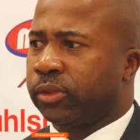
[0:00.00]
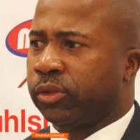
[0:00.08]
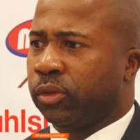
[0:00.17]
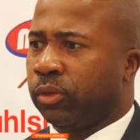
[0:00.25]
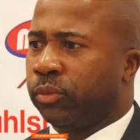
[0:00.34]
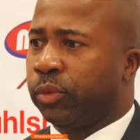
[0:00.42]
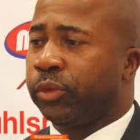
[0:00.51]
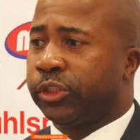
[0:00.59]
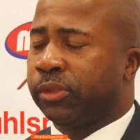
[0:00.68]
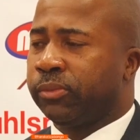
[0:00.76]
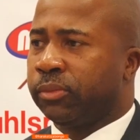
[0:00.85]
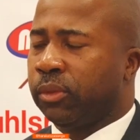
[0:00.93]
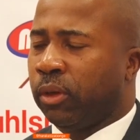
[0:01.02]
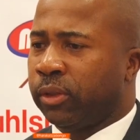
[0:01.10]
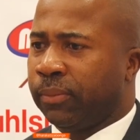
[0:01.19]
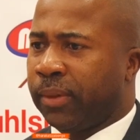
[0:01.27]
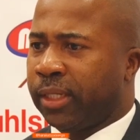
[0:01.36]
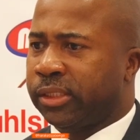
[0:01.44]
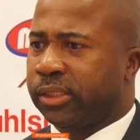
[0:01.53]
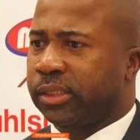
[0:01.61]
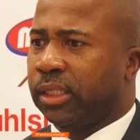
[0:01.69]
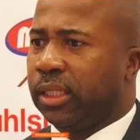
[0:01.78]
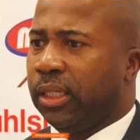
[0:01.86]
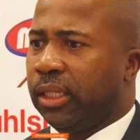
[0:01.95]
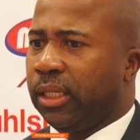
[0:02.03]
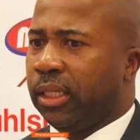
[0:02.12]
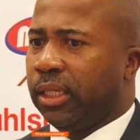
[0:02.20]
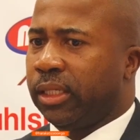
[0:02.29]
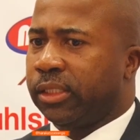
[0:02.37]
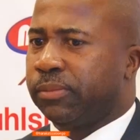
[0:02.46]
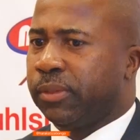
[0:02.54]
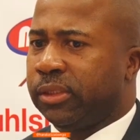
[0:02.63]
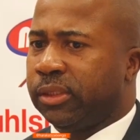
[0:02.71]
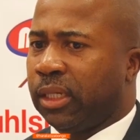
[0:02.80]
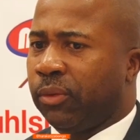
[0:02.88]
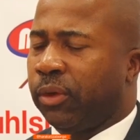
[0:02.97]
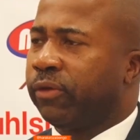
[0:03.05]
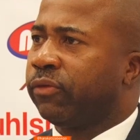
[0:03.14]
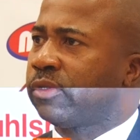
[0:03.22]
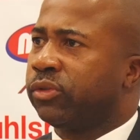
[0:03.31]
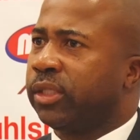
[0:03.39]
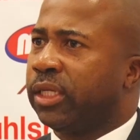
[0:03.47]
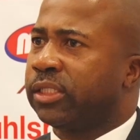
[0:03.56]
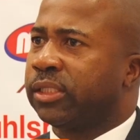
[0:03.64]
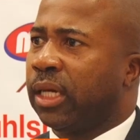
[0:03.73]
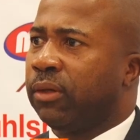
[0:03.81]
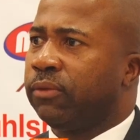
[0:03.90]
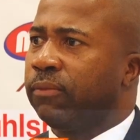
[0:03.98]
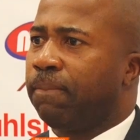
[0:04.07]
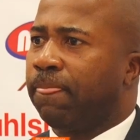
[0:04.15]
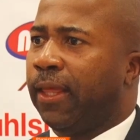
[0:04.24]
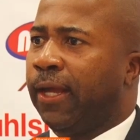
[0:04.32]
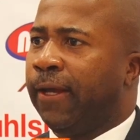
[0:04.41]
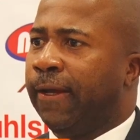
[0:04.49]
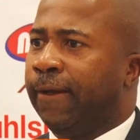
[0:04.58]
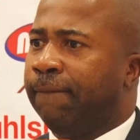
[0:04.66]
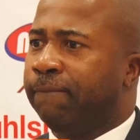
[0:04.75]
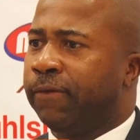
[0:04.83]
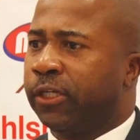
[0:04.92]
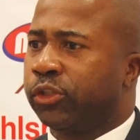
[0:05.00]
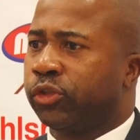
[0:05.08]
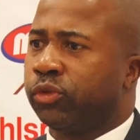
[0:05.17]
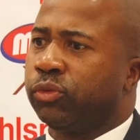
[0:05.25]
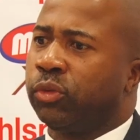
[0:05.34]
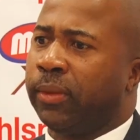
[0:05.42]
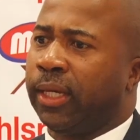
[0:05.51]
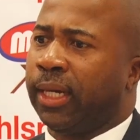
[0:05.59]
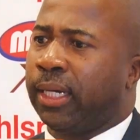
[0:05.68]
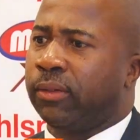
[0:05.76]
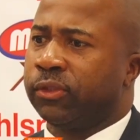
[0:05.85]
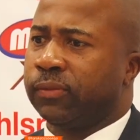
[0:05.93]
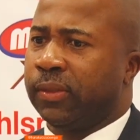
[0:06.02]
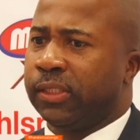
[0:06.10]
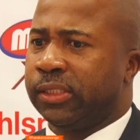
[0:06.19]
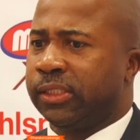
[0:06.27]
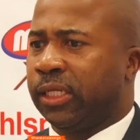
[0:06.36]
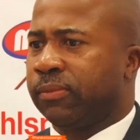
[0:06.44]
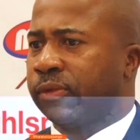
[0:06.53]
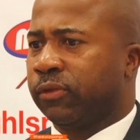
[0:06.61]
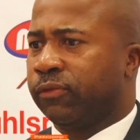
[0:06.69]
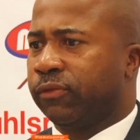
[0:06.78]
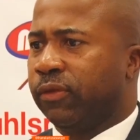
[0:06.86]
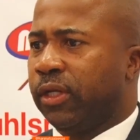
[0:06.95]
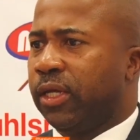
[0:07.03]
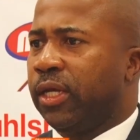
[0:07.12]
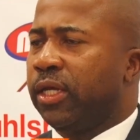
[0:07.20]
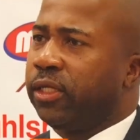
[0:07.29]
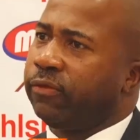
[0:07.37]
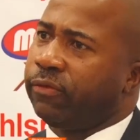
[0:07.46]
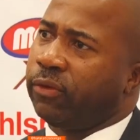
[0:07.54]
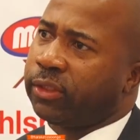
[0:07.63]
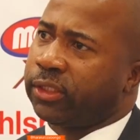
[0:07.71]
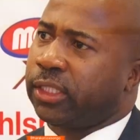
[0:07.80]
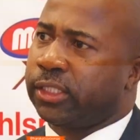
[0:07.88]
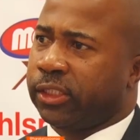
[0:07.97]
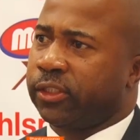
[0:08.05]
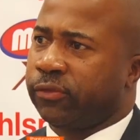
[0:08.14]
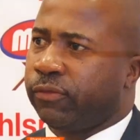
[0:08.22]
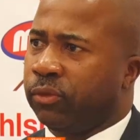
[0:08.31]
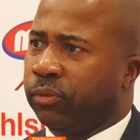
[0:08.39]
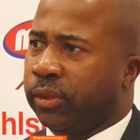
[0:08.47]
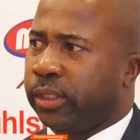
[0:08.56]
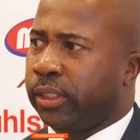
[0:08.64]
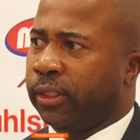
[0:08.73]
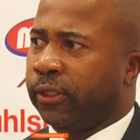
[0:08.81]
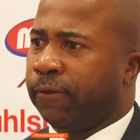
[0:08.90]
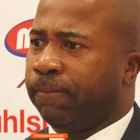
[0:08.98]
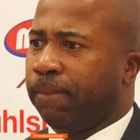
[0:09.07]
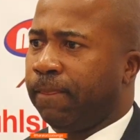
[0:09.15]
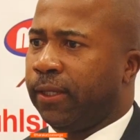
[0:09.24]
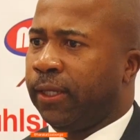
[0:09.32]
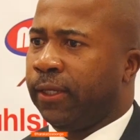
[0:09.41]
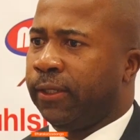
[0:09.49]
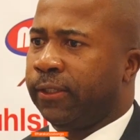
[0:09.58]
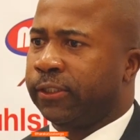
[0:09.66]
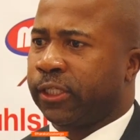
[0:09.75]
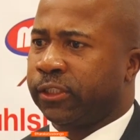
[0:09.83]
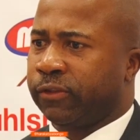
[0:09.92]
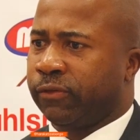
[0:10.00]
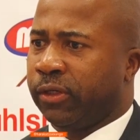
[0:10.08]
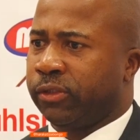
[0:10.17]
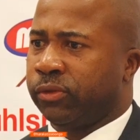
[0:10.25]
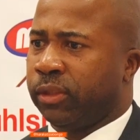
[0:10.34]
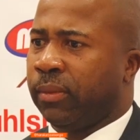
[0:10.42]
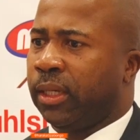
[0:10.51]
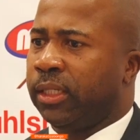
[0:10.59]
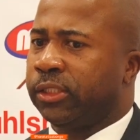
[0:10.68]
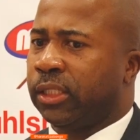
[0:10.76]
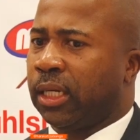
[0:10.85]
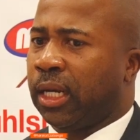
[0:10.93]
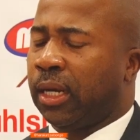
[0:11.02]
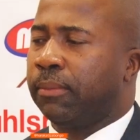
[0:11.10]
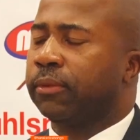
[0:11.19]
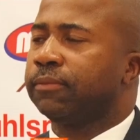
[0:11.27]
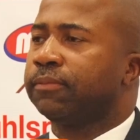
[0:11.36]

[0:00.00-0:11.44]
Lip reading: So we wish him all the best. He's been away for 2 days now. Very soon we'll make announcements in terms of if he was successful with his transfer to the Malaysian club.